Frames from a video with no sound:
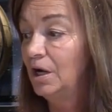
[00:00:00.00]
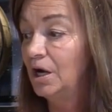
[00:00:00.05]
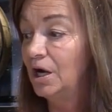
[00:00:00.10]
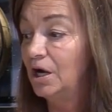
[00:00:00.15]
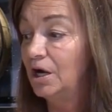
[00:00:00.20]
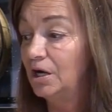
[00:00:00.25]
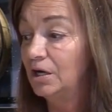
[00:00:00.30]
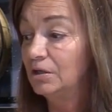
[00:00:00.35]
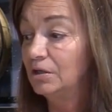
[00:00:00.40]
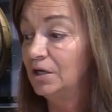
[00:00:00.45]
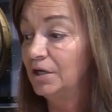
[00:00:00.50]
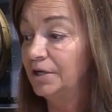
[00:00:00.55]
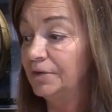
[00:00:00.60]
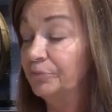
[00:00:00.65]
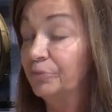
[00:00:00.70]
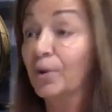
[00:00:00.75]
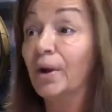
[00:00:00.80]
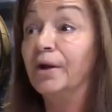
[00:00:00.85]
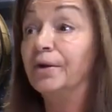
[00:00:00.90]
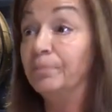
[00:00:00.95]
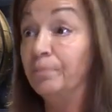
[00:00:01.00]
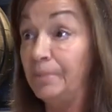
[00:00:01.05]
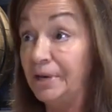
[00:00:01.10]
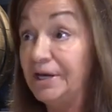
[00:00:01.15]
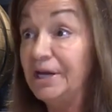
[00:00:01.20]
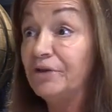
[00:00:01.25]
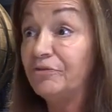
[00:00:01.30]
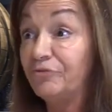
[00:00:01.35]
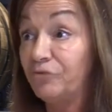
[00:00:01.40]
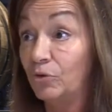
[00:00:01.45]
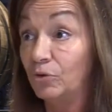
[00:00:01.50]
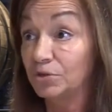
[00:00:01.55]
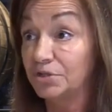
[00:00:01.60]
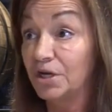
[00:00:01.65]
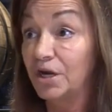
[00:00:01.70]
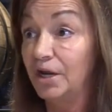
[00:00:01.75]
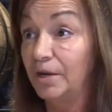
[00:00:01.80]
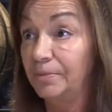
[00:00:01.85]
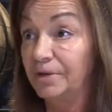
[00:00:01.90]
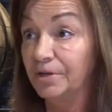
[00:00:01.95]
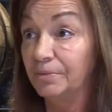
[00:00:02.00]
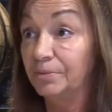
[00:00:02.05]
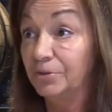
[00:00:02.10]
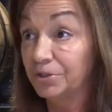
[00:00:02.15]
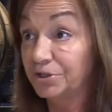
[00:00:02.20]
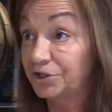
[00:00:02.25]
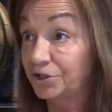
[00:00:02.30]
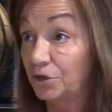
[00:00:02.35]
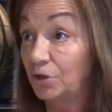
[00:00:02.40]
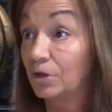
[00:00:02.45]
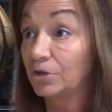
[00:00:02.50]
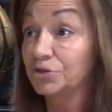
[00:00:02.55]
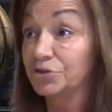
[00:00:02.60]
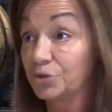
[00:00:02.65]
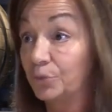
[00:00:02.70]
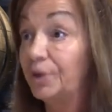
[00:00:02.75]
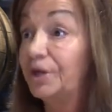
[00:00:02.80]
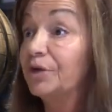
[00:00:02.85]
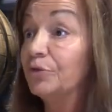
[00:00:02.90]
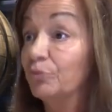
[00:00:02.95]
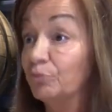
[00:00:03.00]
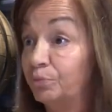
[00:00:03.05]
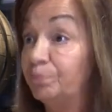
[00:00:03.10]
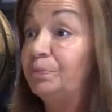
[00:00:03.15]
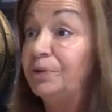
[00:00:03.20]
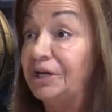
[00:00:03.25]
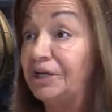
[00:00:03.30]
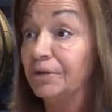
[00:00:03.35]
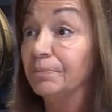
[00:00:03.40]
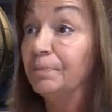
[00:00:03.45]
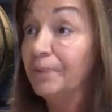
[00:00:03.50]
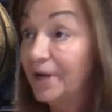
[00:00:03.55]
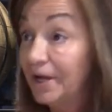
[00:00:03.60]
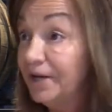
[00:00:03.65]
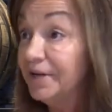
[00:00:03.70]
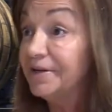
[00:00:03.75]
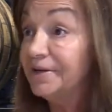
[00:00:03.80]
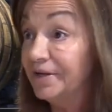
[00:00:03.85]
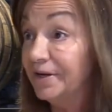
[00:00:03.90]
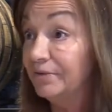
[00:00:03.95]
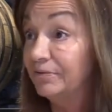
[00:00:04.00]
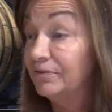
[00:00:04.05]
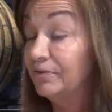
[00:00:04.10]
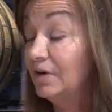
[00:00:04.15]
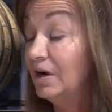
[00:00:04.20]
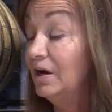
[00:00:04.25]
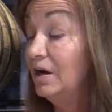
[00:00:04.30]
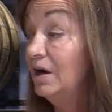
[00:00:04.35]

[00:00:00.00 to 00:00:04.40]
and run me full time in a Busch car so we can be competitive.